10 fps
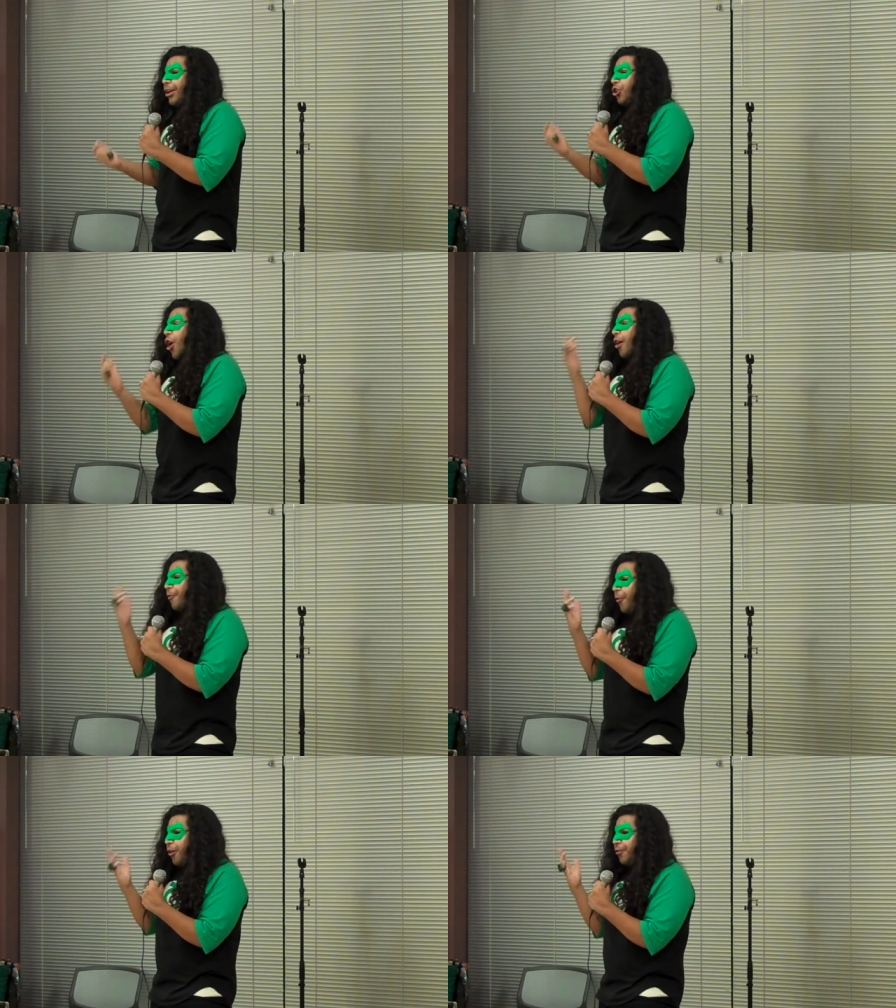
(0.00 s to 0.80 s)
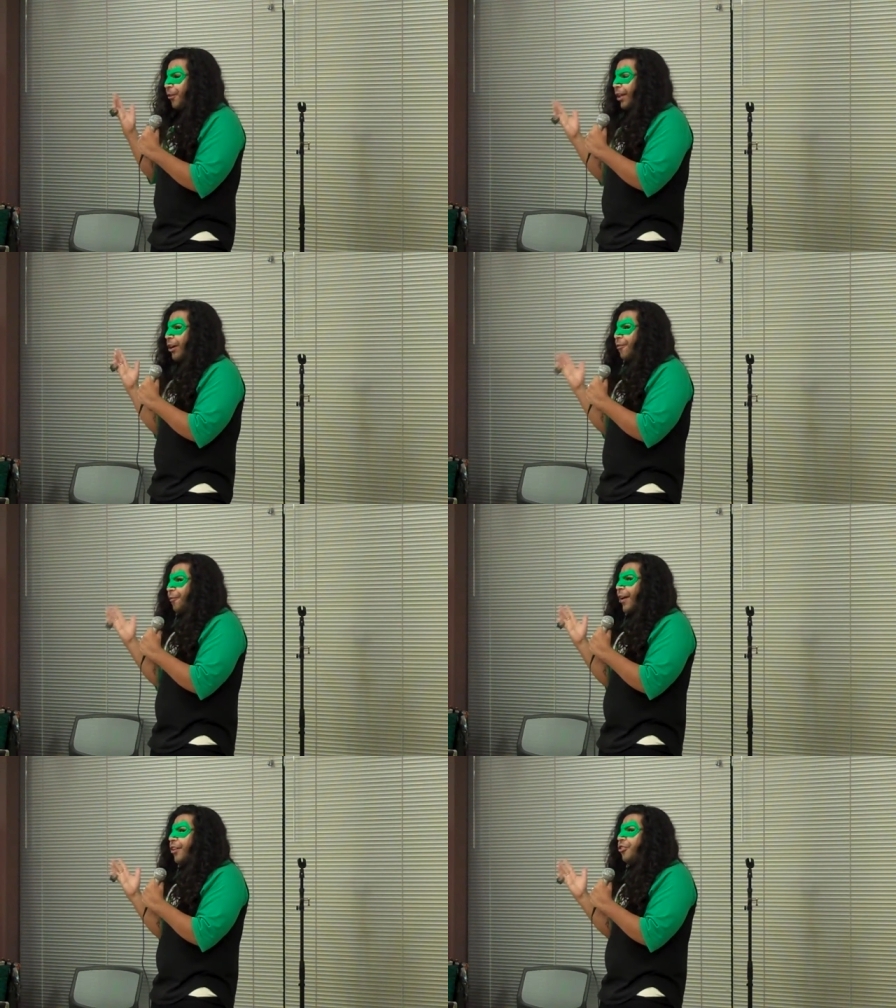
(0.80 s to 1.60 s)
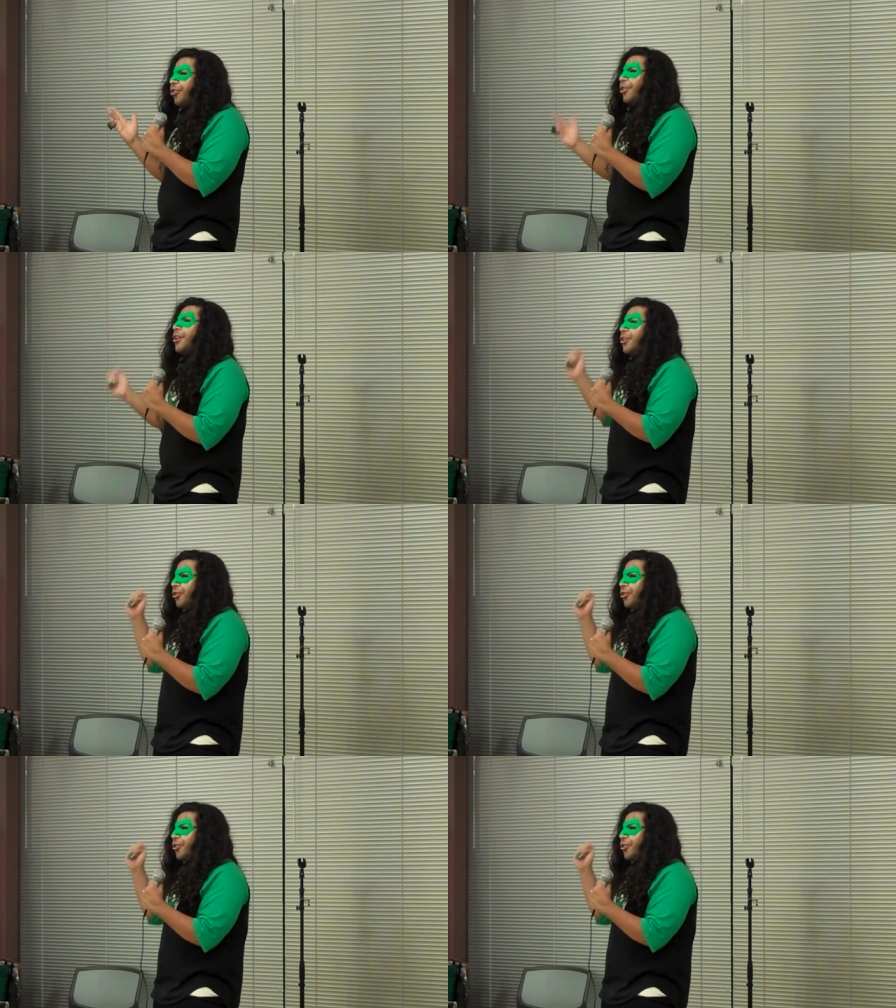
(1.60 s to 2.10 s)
and call forth filet of fish